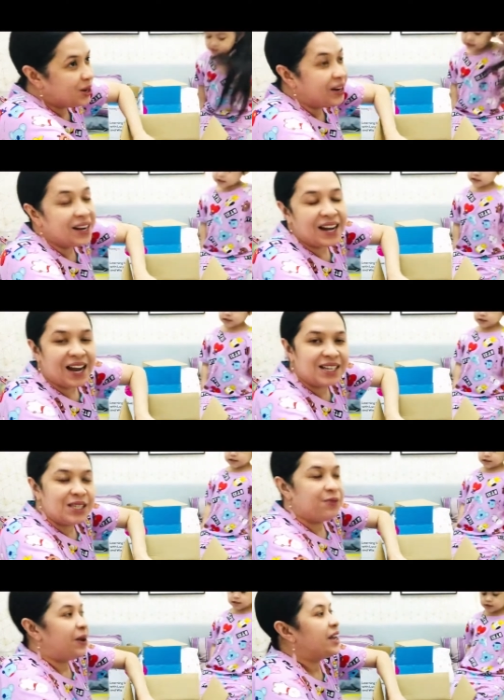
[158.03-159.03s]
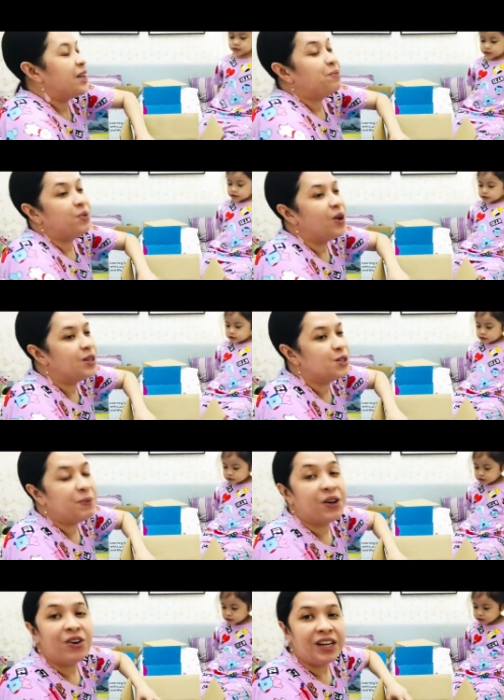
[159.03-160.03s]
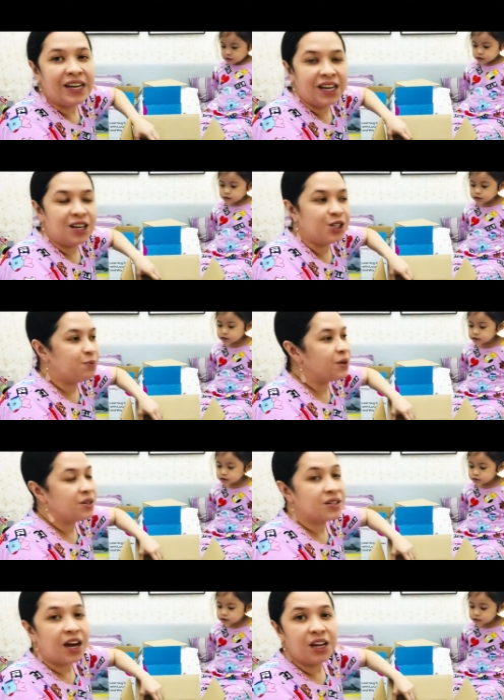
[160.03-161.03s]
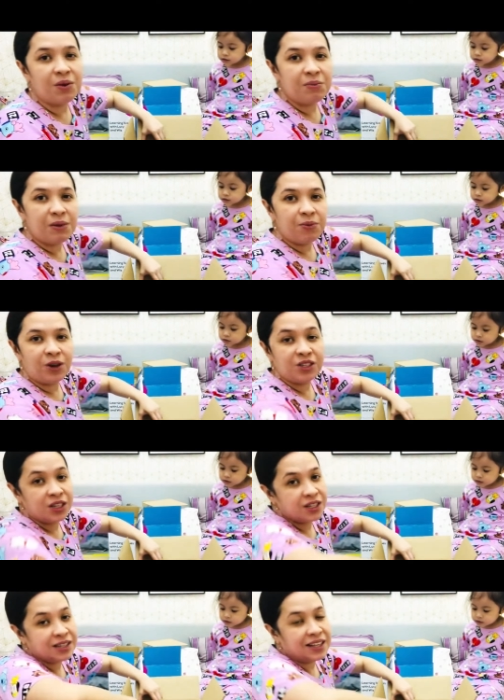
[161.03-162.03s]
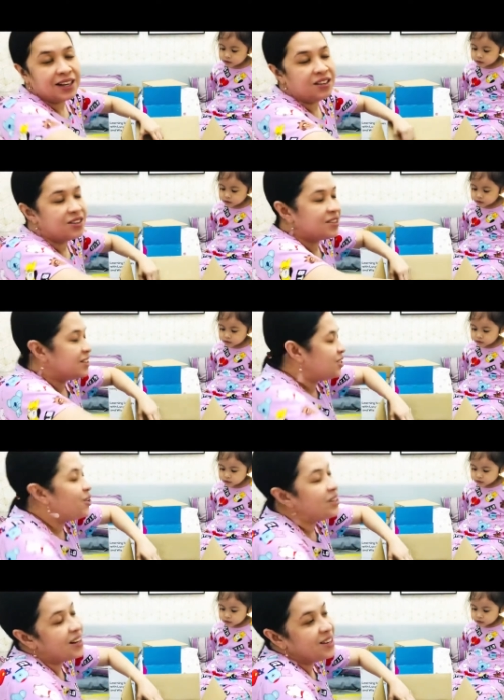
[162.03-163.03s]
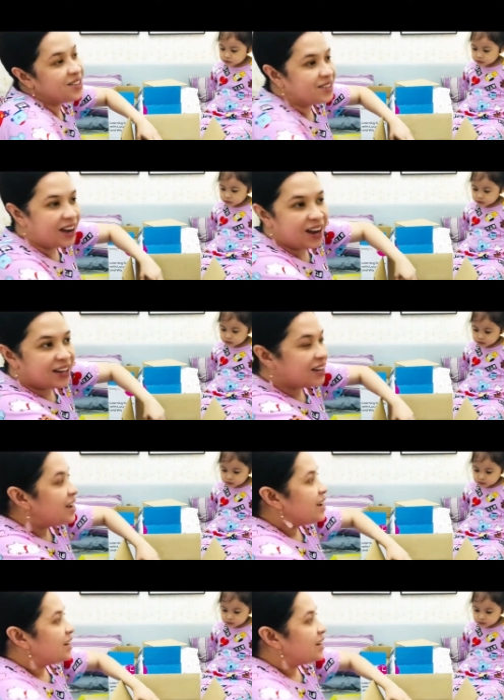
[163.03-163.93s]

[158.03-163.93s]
sorry guys if I keep on speaking on English because Kali will be bored. She does not understand. You don't understand